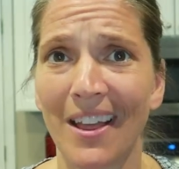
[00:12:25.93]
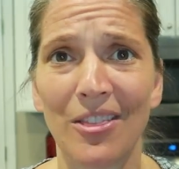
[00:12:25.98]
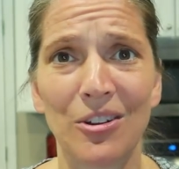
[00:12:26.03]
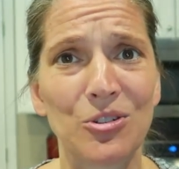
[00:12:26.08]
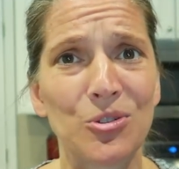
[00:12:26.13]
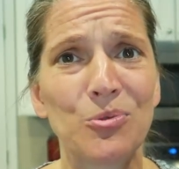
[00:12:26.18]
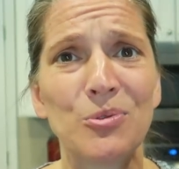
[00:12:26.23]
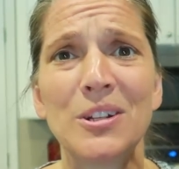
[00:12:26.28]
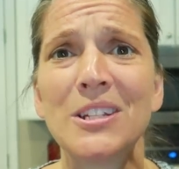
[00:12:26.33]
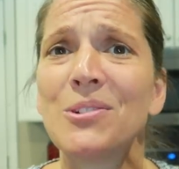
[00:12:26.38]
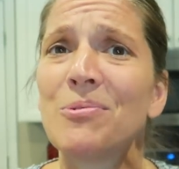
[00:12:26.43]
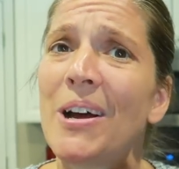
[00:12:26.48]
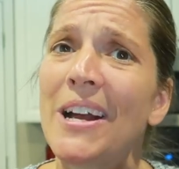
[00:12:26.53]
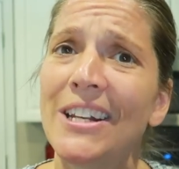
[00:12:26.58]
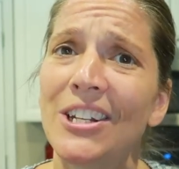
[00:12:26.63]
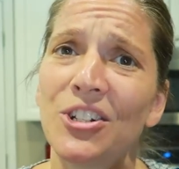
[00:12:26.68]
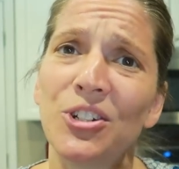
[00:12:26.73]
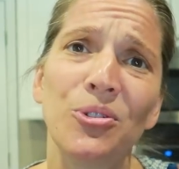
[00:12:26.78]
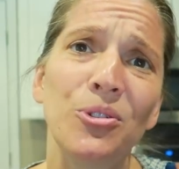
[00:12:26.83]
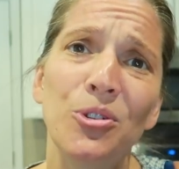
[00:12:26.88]
There's a reason why I
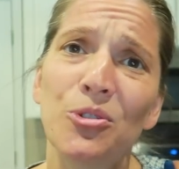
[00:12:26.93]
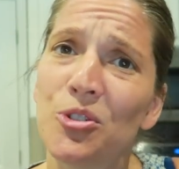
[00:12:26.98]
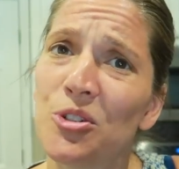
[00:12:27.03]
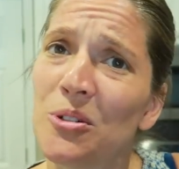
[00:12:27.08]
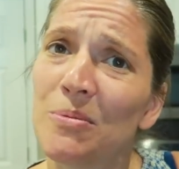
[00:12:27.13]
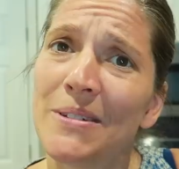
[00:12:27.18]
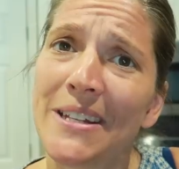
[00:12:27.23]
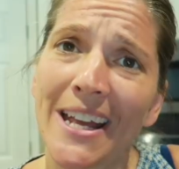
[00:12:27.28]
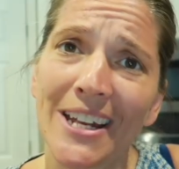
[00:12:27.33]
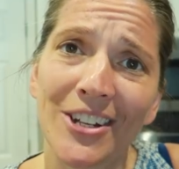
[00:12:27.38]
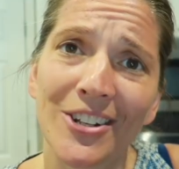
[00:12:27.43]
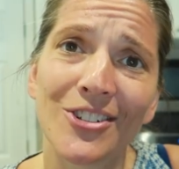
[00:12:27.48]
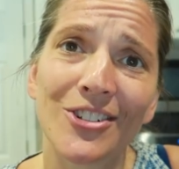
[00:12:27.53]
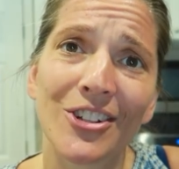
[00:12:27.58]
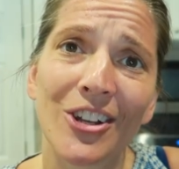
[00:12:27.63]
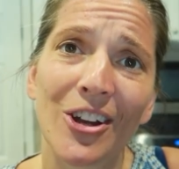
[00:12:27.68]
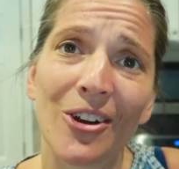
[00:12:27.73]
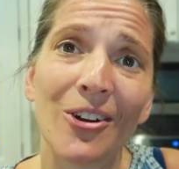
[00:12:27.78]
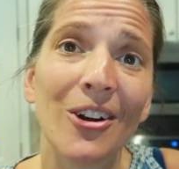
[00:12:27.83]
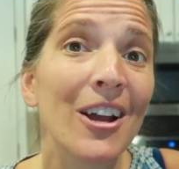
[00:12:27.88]
didn't do YouTube 10 years
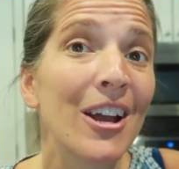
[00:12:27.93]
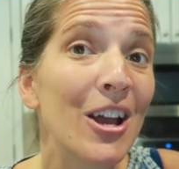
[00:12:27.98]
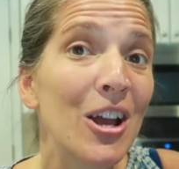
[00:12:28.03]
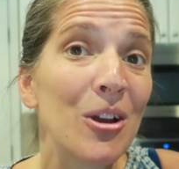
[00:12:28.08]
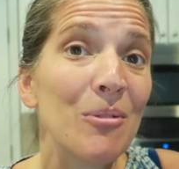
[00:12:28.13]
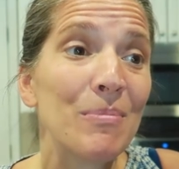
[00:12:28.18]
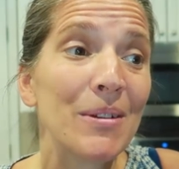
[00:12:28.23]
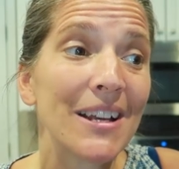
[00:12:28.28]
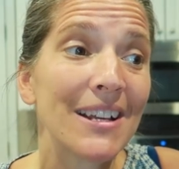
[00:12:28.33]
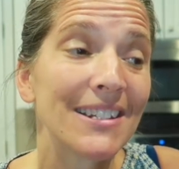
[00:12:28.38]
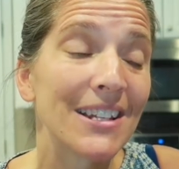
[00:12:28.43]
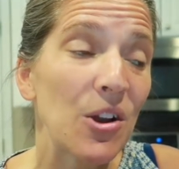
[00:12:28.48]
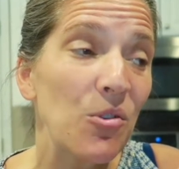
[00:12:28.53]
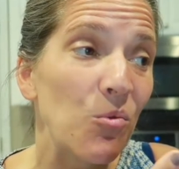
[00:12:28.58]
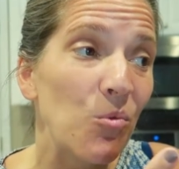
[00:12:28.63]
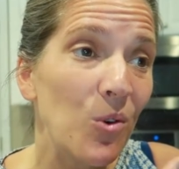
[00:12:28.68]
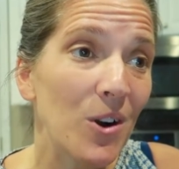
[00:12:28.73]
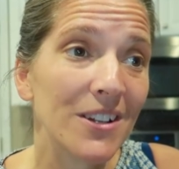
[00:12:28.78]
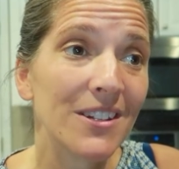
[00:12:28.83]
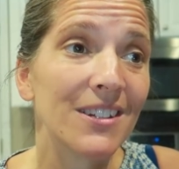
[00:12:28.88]
ago because I
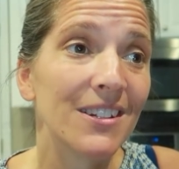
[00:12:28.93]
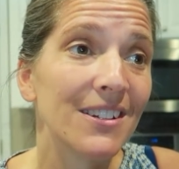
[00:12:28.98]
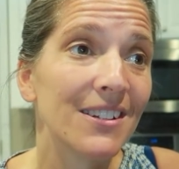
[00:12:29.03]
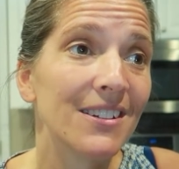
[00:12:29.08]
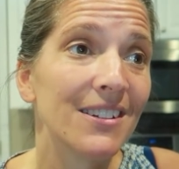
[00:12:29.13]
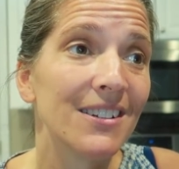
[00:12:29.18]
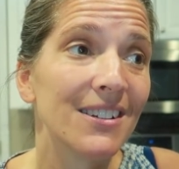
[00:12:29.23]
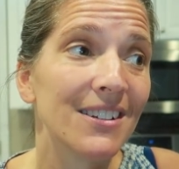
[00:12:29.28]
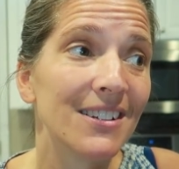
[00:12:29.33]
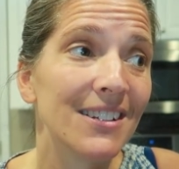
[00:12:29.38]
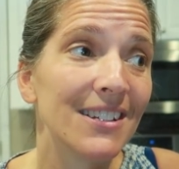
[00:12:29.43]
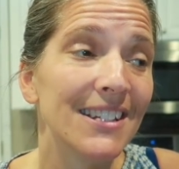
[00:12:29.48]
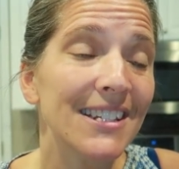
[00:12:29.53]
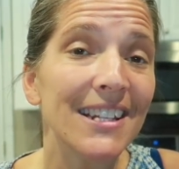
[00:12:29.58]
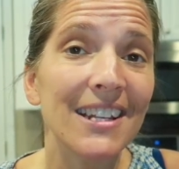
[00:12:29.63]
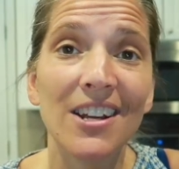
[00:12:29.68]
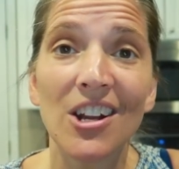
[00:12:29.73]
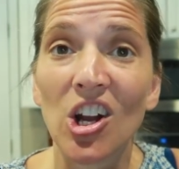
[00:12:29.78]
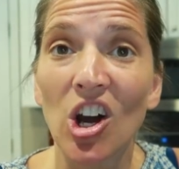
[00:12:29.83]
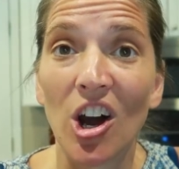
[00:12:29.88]
wasn't
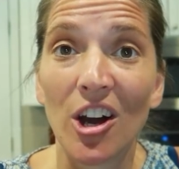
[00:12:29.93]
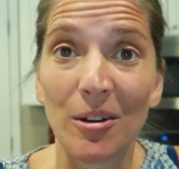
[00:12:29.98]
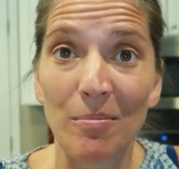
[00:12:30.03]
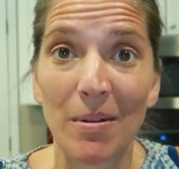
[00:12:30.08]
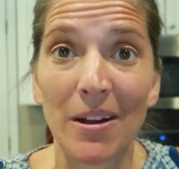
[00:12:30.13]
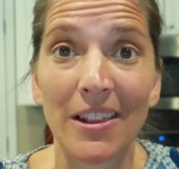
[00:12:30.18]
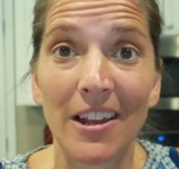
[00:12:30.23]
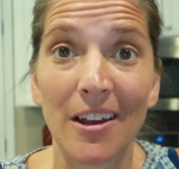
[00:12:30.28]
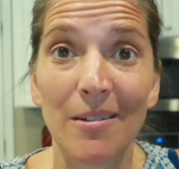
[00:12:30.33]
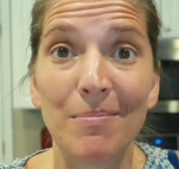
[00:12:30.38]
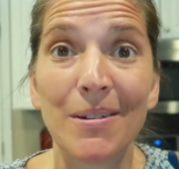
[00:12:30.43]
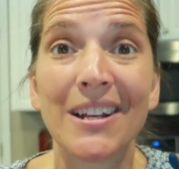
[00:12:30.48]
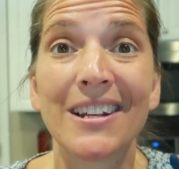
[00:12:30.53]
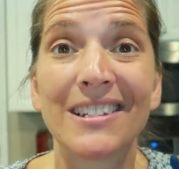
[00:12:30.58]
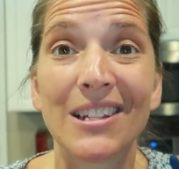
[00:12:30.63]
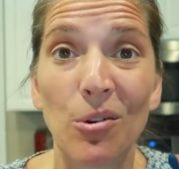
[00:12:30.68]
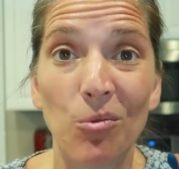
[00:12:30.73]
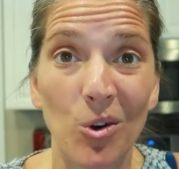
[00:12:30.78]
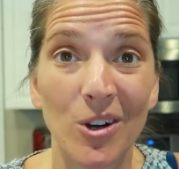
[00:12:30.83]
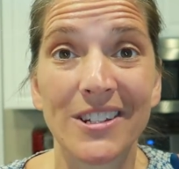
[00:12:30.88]
seeing God in my life
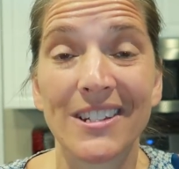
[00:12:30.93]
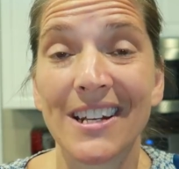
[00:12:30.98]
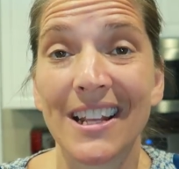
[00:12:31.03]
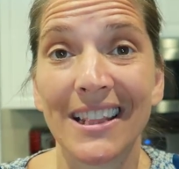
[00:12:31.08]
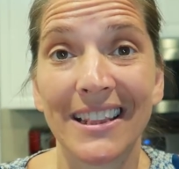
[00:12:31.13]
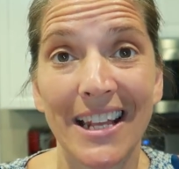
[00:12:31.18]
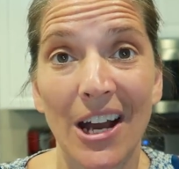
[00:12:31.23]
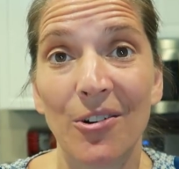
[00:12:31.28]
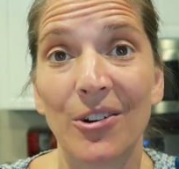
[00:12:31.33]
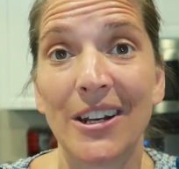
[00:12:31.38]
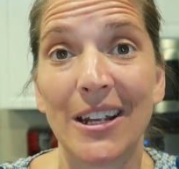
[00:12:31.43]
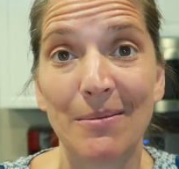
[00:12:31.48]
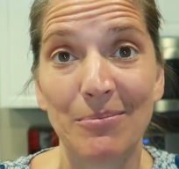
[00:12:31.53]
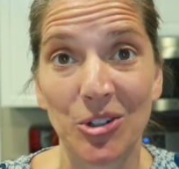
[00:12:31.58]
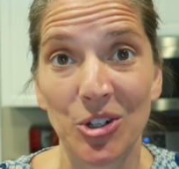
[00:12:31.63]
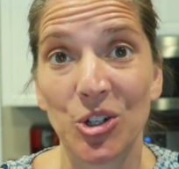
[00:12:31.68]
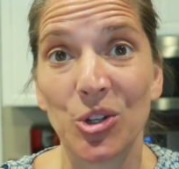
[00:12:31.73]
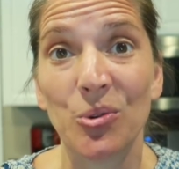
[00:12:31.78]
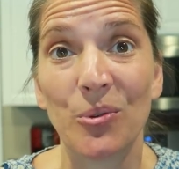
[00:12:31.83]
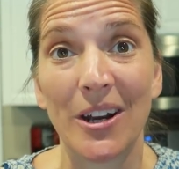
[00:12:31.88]
because I wasn't allowing Him
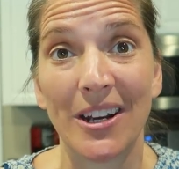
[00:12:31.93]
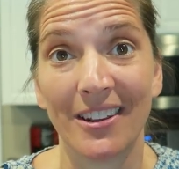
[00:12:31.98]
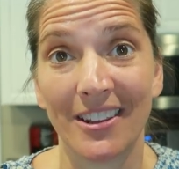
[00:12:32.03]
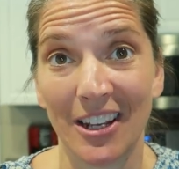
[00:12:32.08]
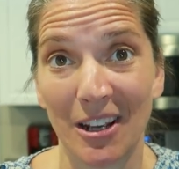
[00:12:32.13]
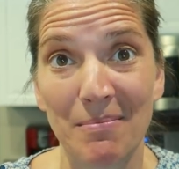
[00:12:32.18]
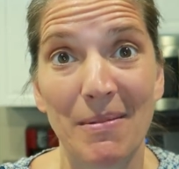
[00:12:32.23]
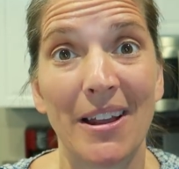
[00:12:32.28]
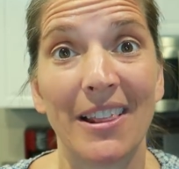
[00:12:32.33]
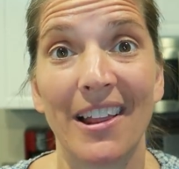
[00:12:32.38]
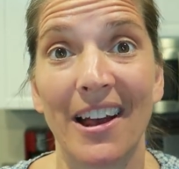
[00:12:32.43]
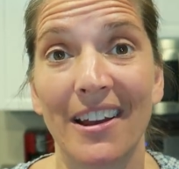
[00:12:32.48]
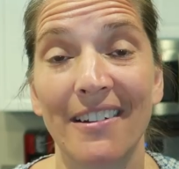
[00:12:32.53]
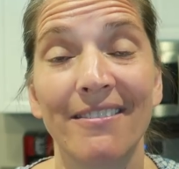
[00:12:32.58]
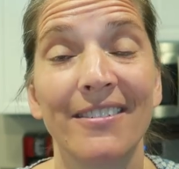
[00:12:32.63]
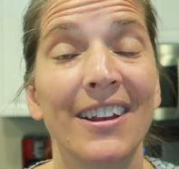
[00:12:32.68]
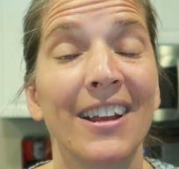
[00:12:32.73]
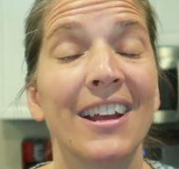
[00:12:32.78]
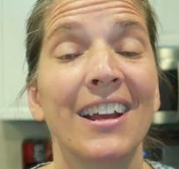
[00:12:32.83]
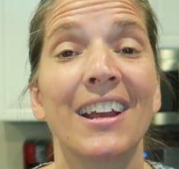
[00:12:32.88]
to do anything in my life.